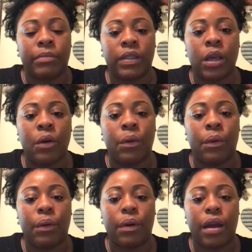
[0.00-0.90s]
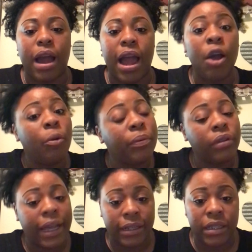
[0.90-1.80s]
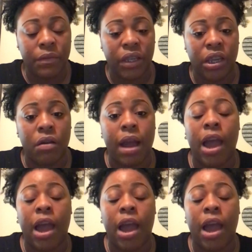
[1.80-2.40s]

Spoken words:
So I hope you liked this video.